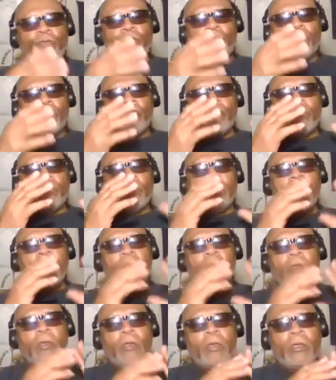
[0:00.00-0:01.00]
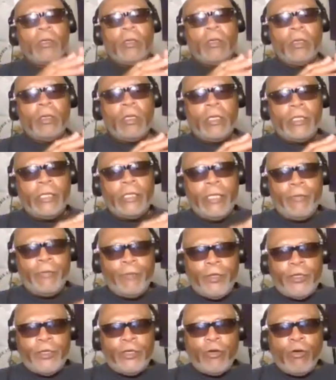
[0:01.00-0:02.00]
Liberty, North Carolina,
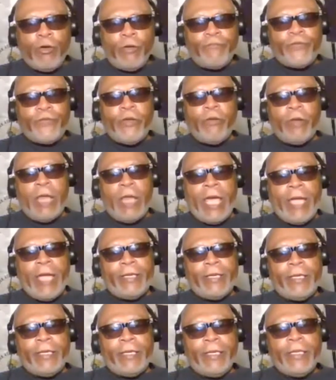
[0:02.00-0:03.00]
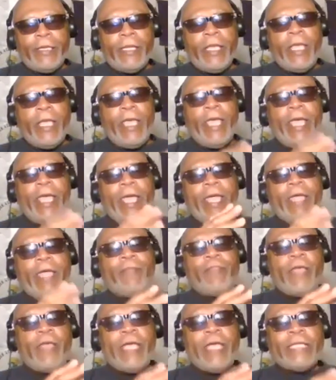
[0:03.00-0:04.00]
and they need
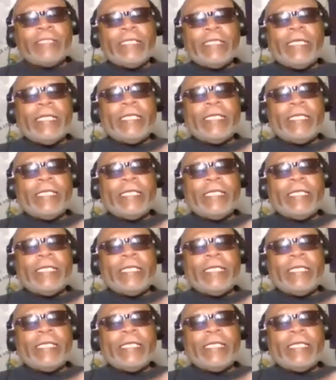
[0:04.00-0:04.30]
lithium,